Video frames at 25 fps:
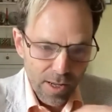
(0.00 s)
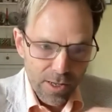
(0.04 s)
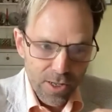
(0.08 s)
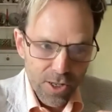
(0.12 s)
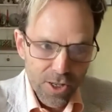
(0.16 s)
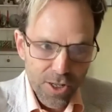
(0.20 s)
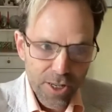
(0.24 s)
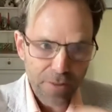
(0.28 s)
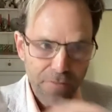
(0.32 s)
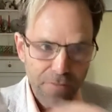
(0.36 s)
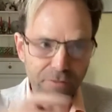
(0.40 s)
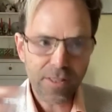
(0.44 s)

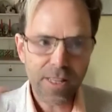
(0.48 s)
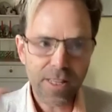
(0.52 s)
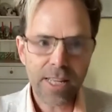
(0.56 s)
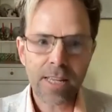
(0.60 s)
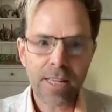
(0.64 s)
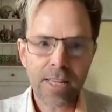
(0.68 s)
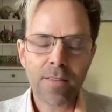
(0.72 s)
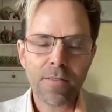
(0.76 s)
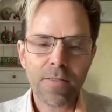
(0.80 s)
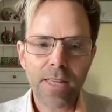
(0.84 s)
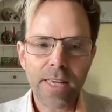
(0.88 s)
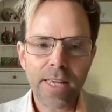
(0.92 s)

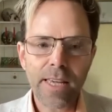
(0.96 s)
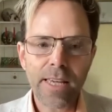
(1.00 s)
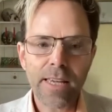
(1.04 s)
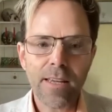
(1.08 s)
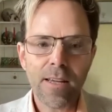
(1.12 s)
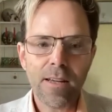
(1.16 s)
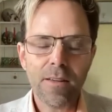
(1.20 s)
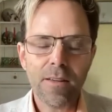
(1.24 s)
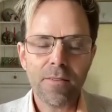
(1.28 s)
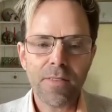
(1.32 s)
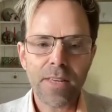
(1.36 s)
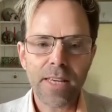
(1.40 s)
shifting
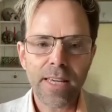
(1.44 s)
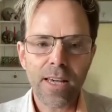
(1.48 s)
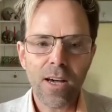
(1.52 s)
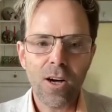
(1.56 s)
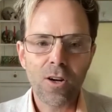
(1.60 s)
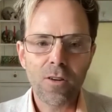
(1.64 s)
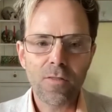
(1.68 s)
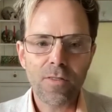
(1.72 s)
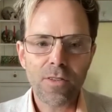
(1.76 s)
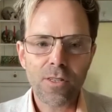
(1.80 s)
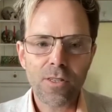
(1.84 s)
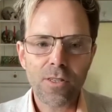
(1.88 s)
the
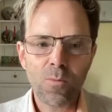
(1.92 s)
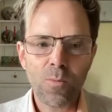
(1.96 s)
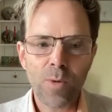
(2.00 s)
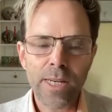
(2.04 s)
Overton